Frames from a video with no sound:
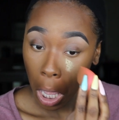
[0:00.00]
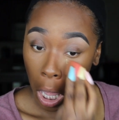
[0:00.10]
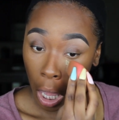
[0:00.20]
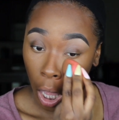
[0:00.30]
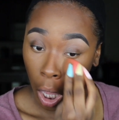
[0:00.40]

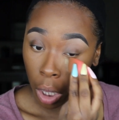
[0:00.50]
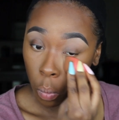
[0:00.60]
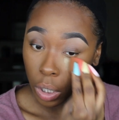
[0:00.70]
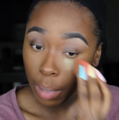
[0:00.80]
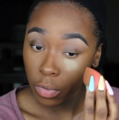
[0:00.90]
And
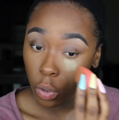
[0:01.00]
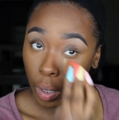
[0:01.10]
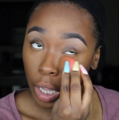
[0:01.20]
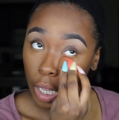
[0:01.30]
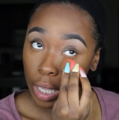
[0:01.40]
what I'm
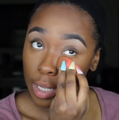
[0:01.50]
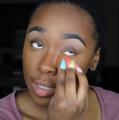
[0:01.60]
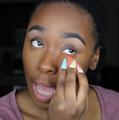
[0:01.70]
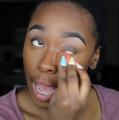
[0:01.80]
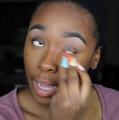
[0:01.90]
doing
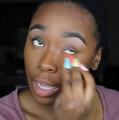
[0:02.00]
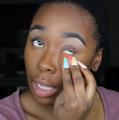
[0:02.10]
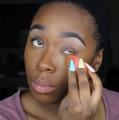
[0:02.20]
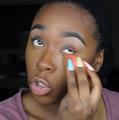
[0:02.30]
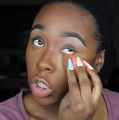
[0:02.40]
is I
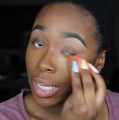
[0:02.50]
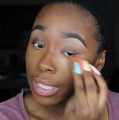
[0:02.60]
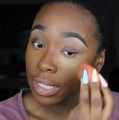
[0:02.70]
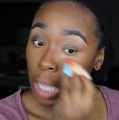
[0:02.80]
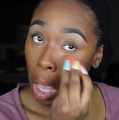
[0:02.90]
am
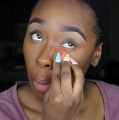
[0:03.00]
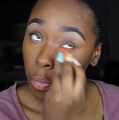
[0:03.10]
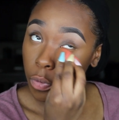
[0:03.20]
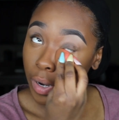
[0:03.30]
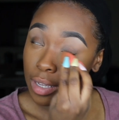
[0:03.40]
just
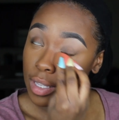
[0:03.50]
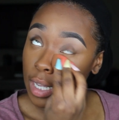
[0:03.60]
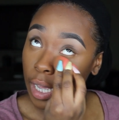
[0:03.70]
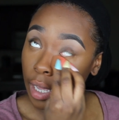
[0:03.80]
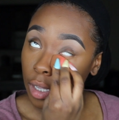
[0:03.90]

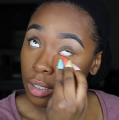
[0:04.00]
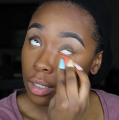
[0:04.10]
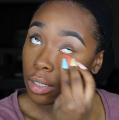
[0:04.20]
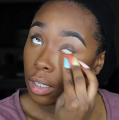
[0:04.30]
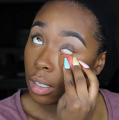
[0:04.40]
pressing
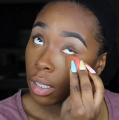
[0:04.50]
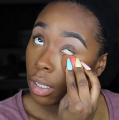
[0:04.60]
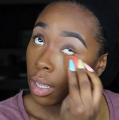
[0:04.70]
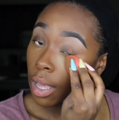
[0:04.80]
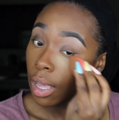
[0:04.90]
it
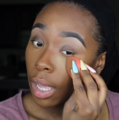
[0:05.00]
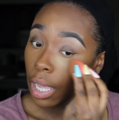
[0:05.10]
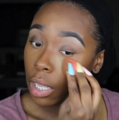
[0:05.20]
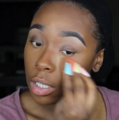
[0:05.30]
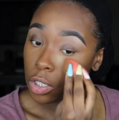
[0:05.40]

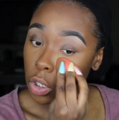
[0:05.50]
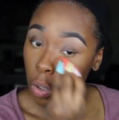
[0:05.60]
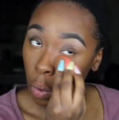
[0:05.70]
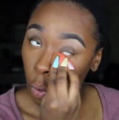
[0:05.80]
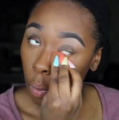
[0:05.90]

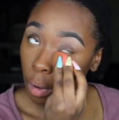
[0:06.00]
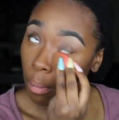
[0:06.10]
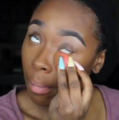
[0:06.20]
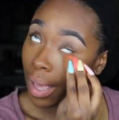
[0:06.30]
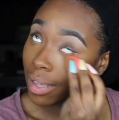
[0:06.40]
into
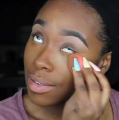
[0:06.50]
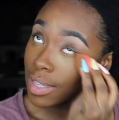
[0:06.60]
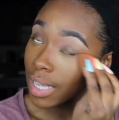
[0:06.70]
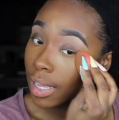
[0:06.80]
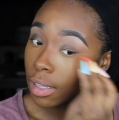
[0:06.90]
my
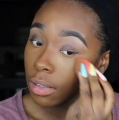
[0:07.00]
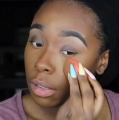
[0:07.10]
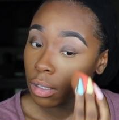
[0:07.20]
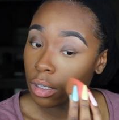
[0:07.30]
skin.